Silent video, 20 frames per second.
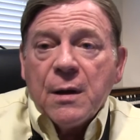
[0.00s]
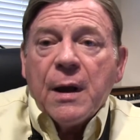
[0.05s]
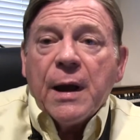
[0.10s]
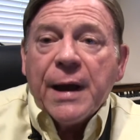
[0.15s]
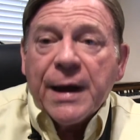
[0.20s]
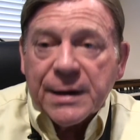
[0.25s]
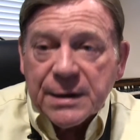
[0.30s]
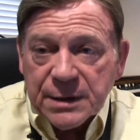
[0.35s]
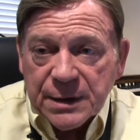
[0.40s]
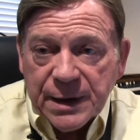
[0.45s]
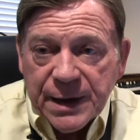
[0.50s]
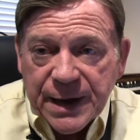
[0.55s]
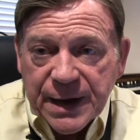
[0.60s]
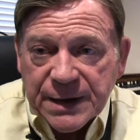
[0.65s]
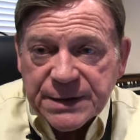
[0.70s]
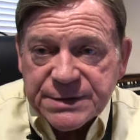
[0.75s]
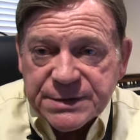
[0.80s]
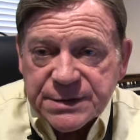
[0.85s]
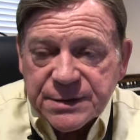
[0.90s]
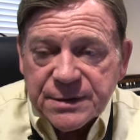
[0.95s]

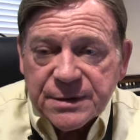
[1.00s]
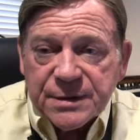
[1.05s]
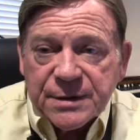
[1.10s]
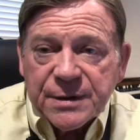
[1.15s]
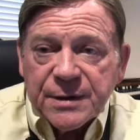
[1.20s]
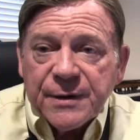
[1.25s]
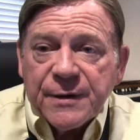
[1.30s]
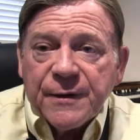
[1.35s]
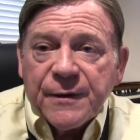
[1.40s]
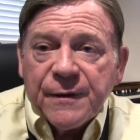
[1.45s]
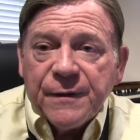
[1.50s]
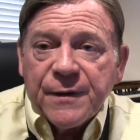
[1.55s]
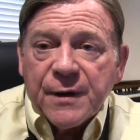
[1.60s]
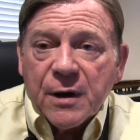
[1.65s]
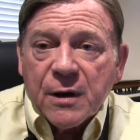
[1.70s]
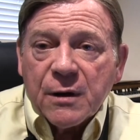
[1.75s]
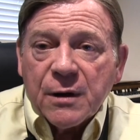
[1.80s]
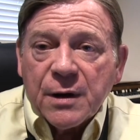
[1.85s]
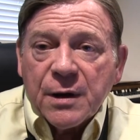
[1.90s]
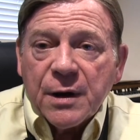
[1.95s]
unless
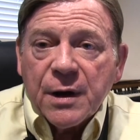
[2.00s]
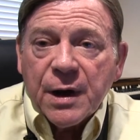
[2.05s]
they're